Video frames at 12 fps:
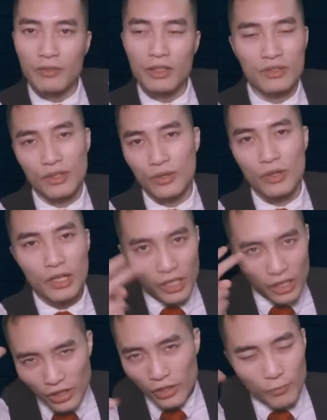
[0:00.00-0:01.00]
So
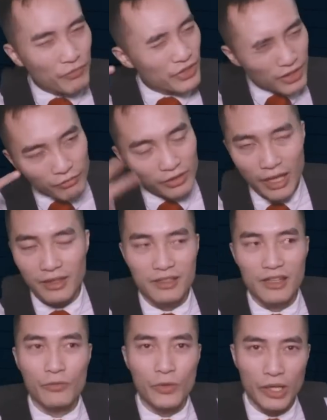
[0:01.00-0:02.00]
stuff like that, that's
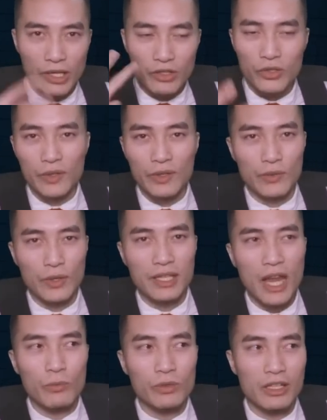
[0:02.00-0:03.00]
not very intuitive, so I
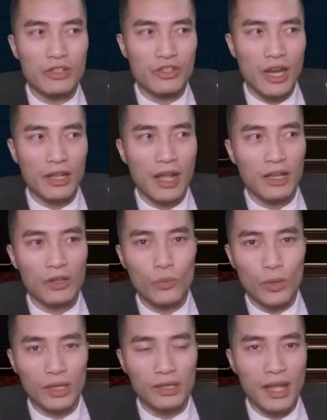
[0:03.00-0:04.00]
can't really check at a
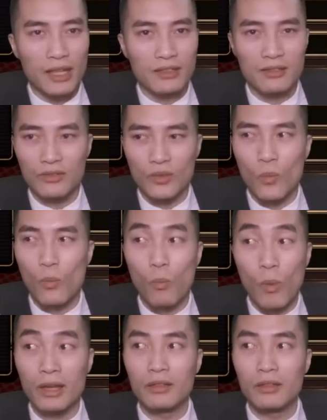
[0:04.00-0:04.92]
quick glance what